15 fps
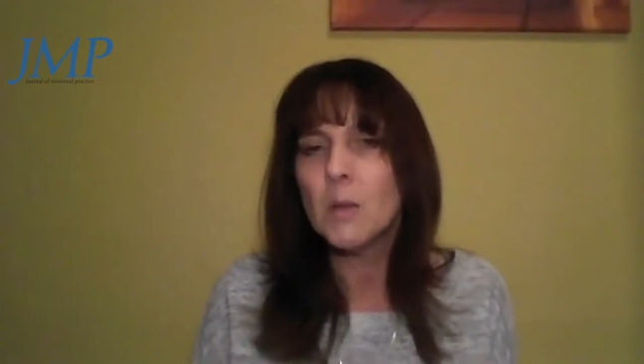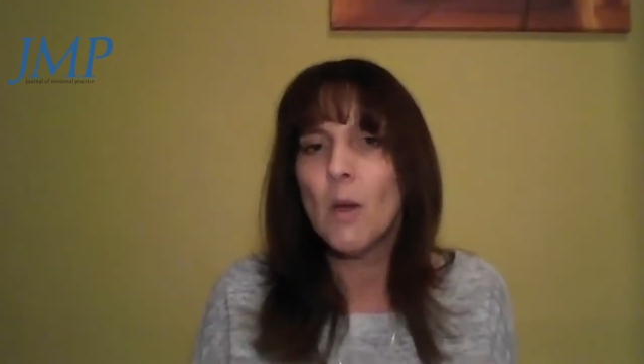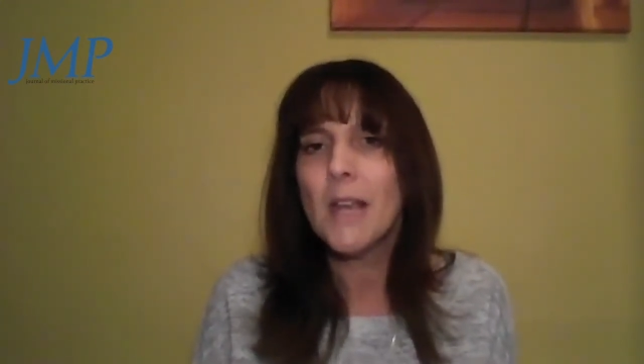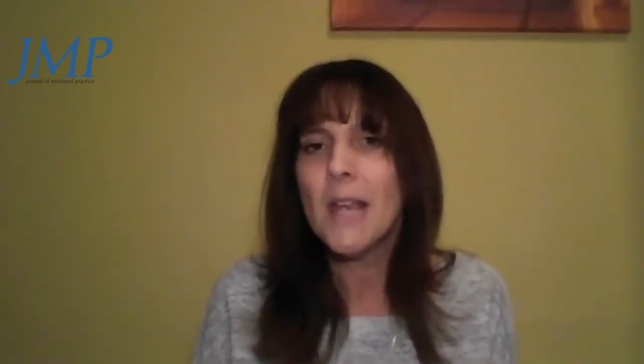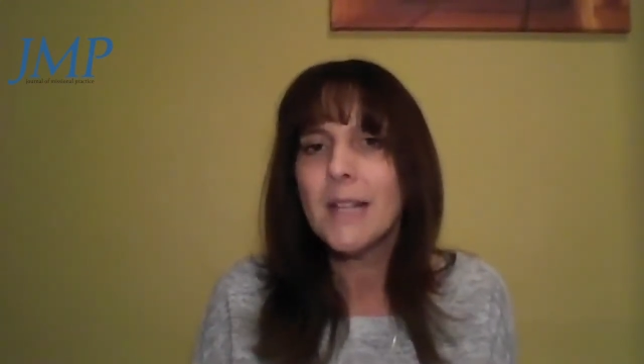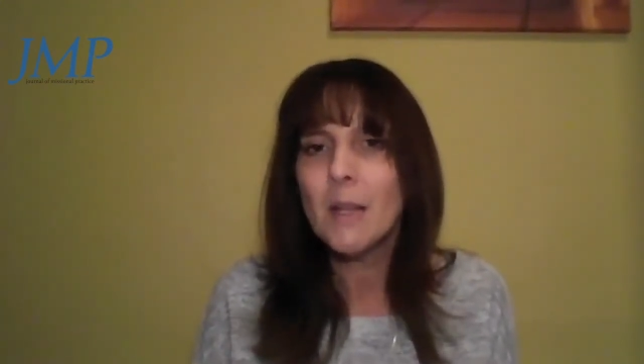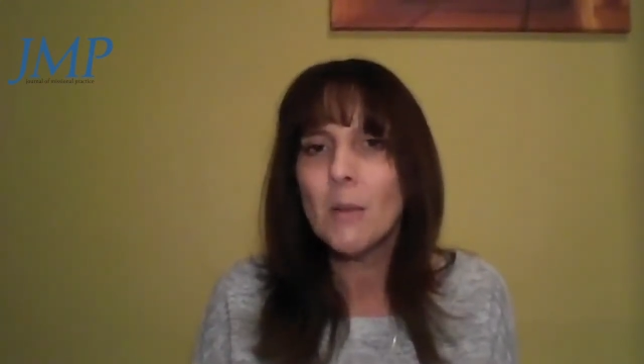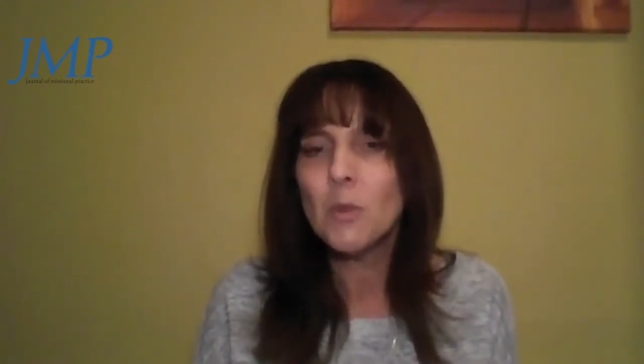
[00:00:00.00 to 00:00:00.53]
So
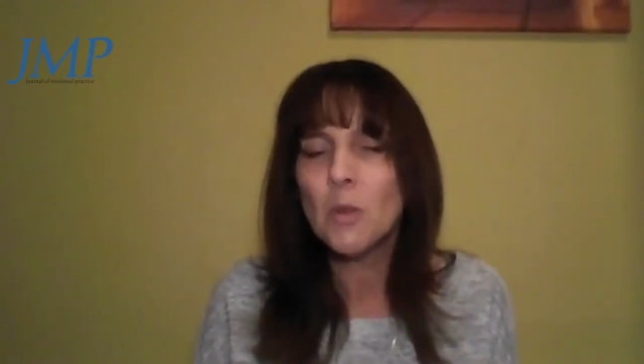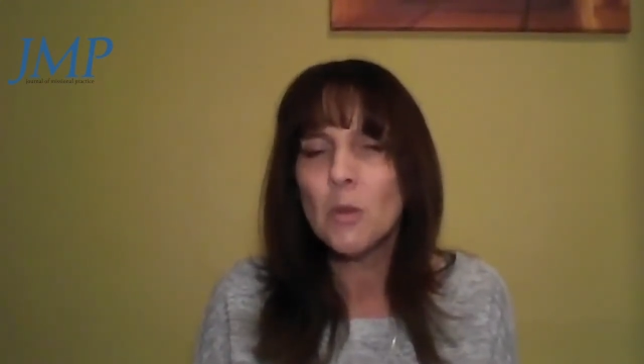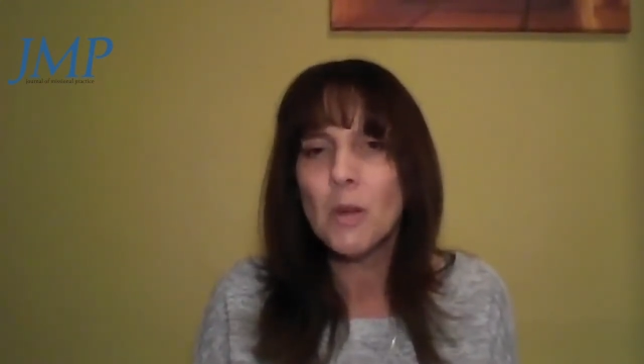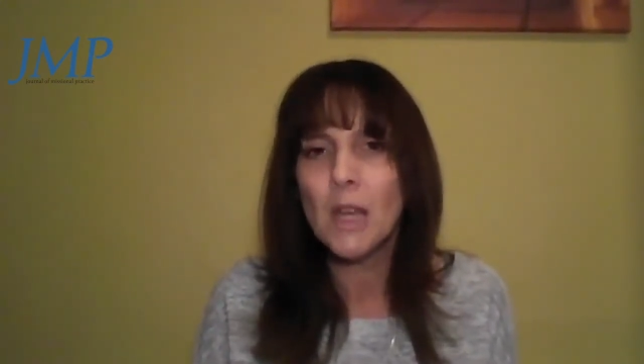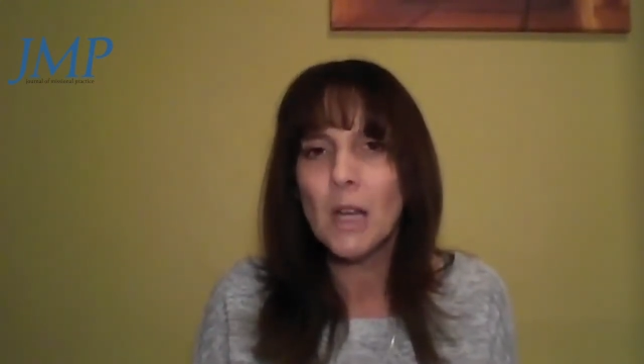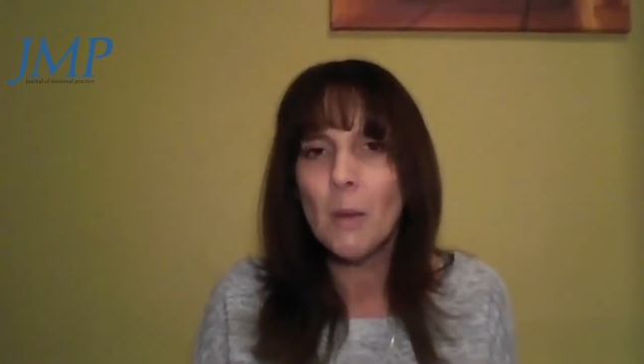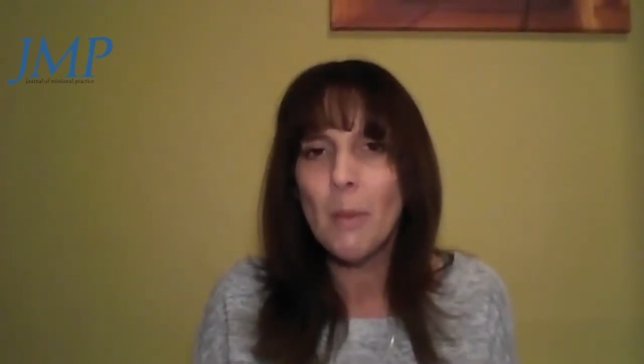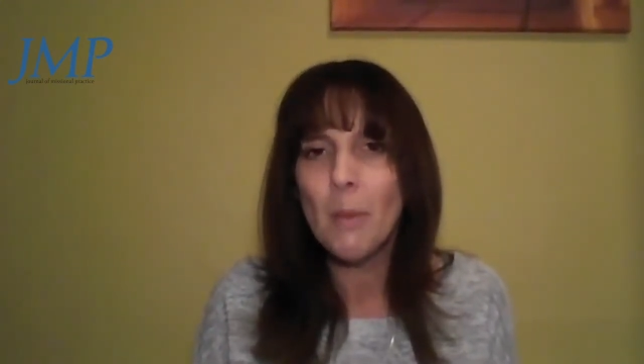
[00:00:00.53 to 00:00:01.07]
I guess I'm
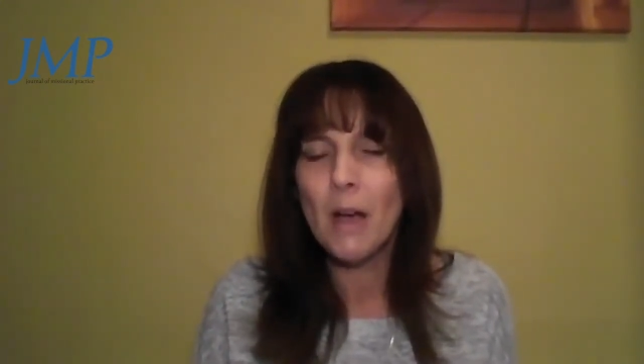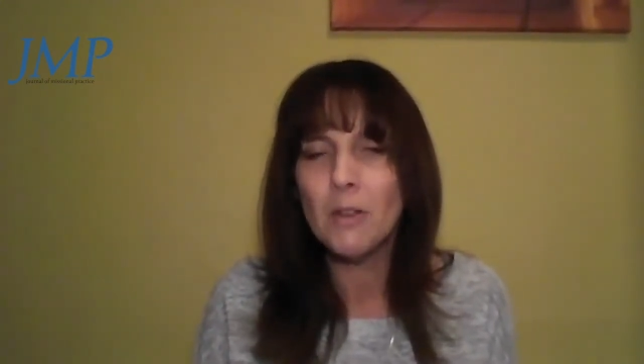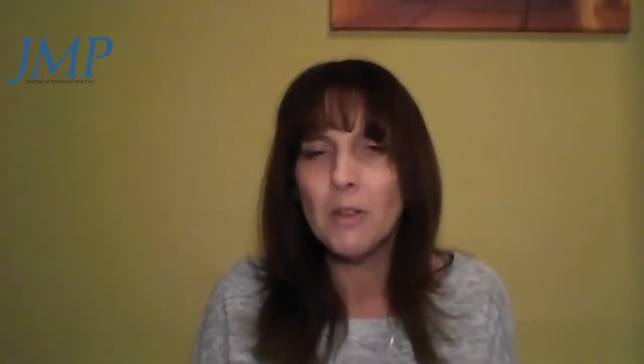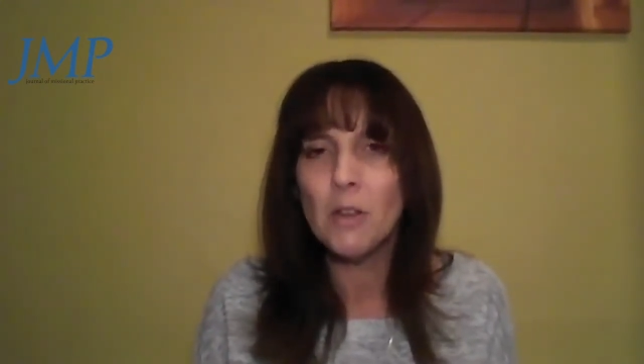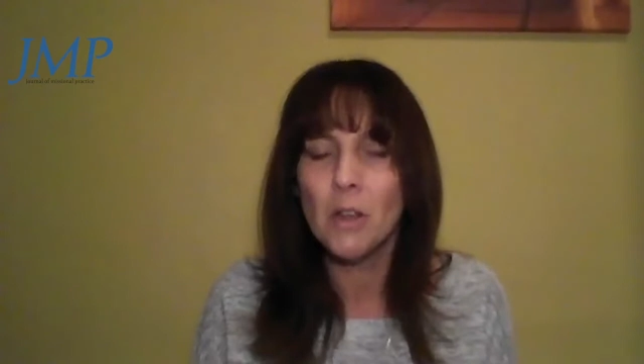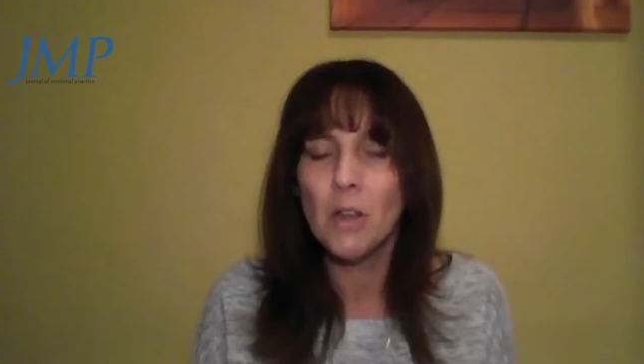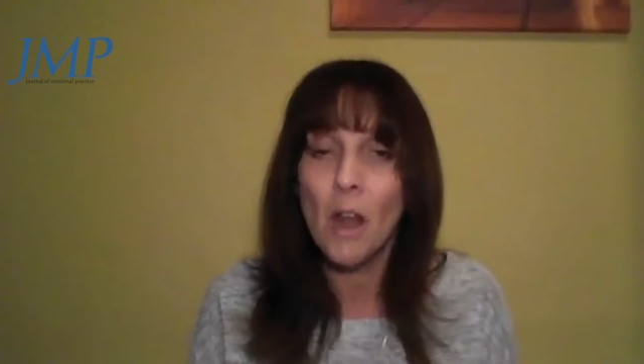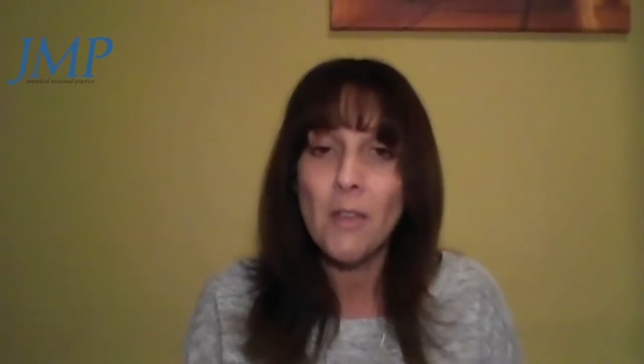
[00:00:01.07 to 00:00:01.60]
talking
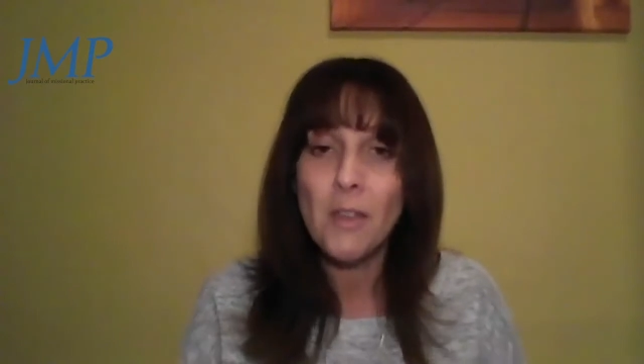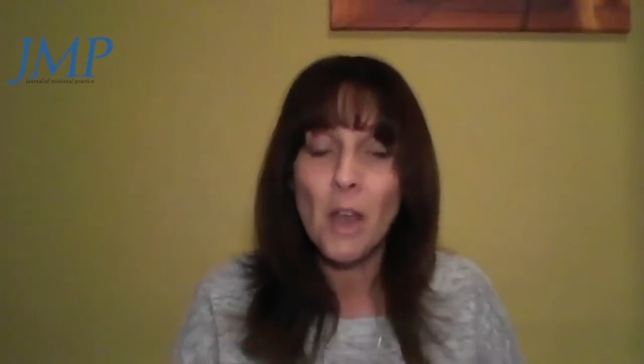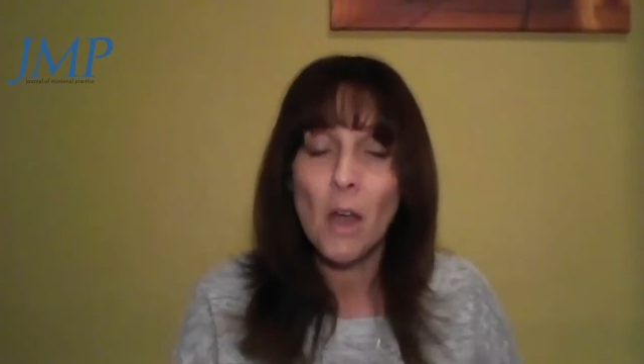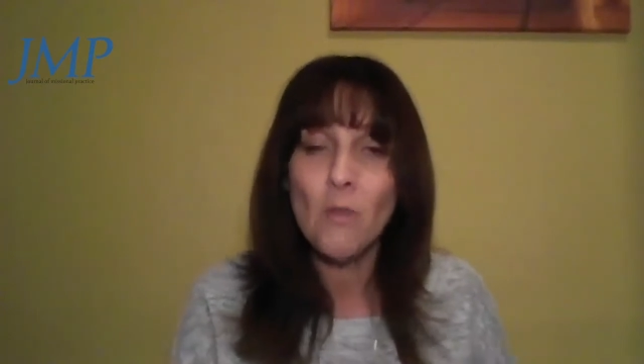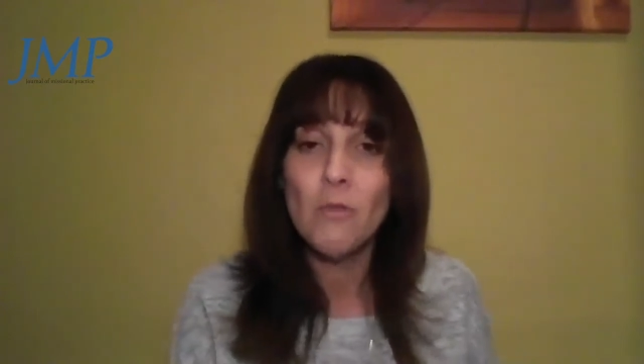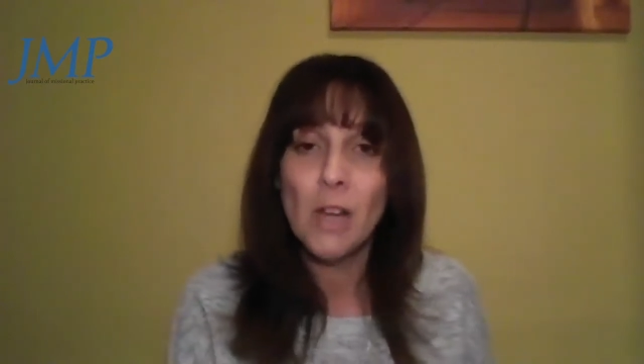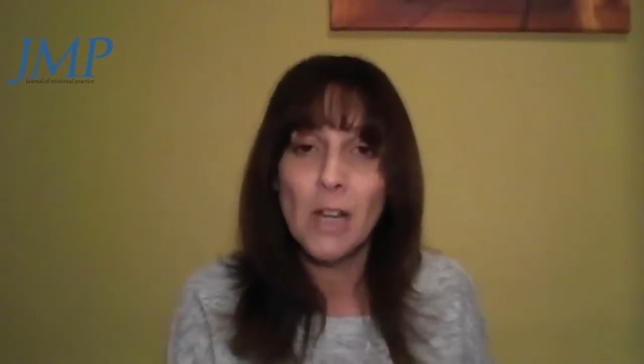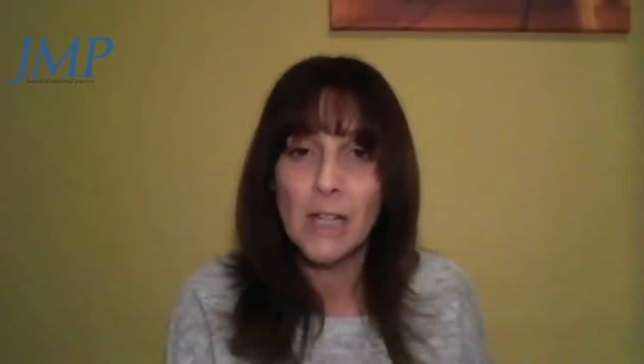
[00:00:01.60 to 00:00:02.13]
about, you can either
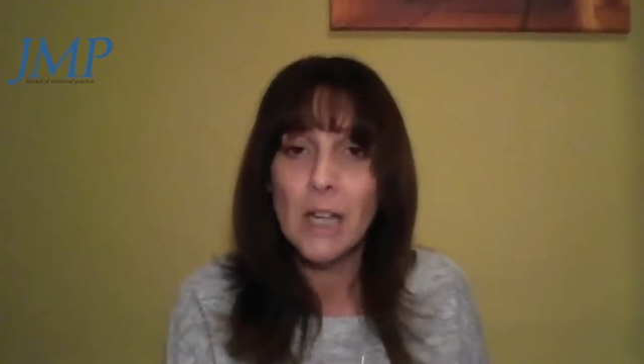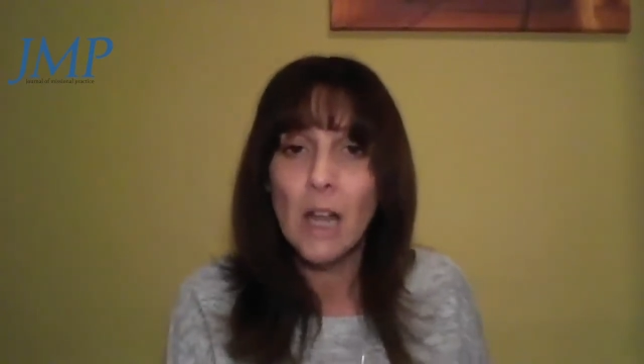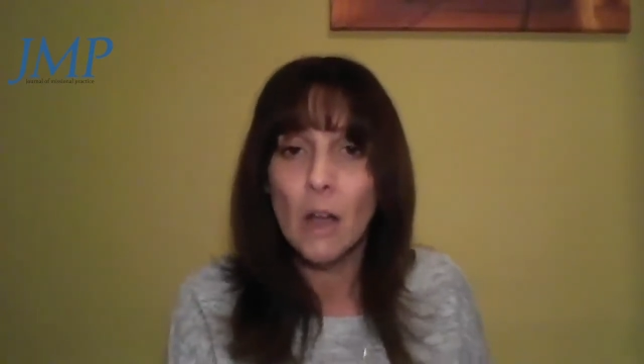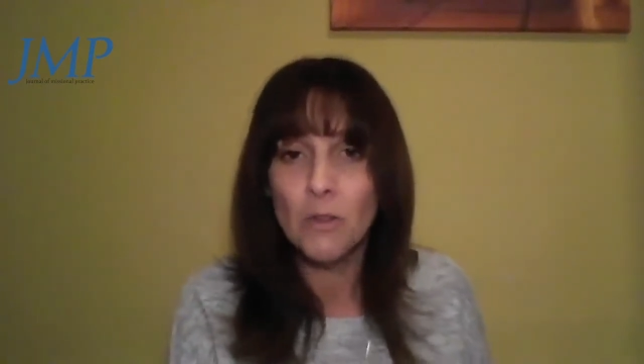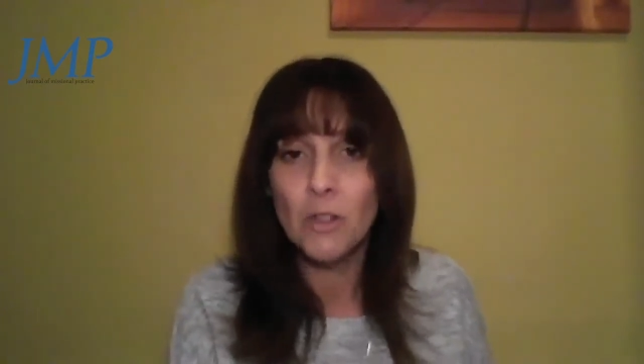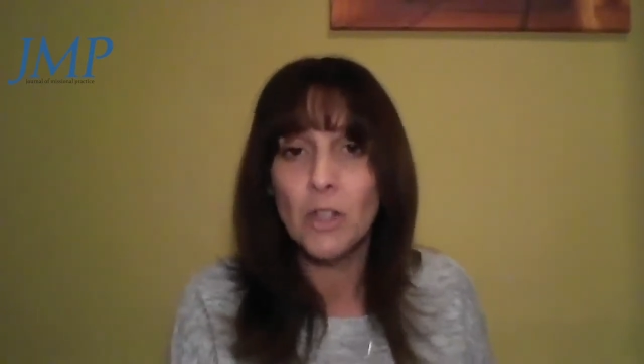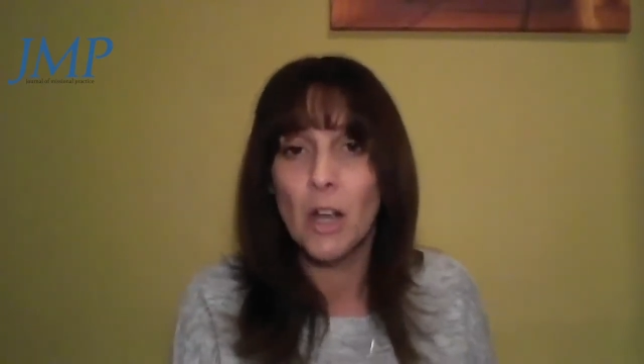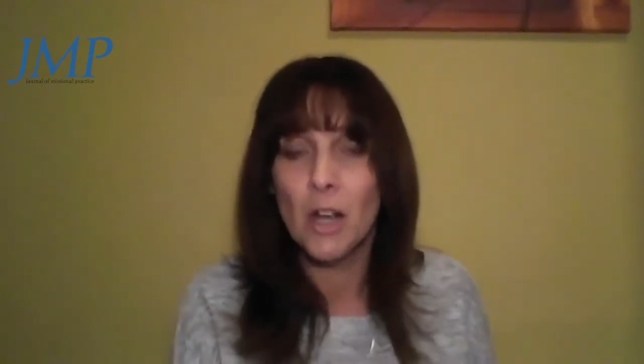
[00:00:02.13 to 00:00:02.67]
go really
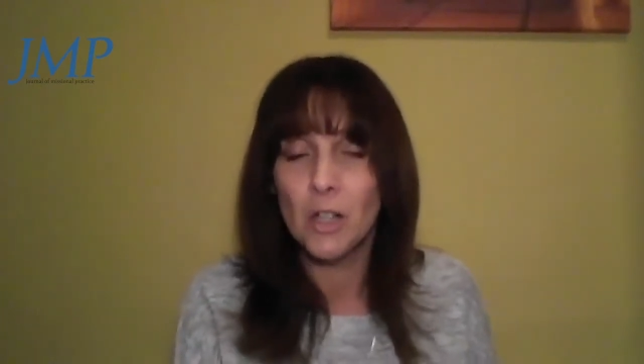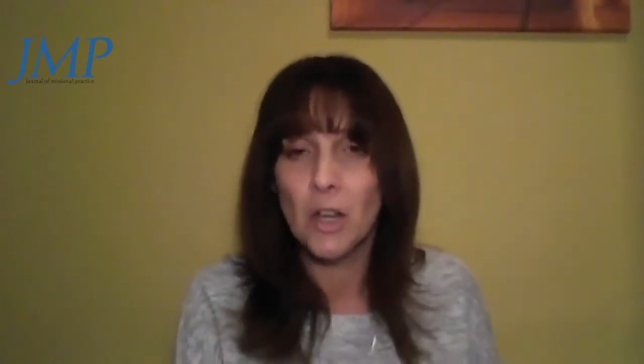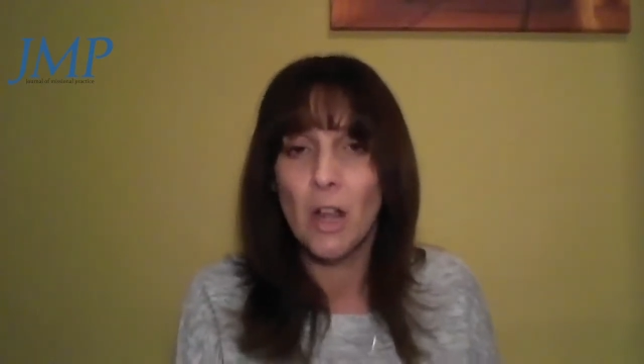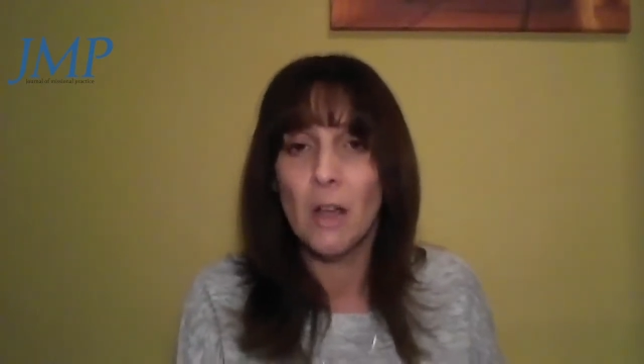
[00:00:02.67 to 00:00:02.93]
low church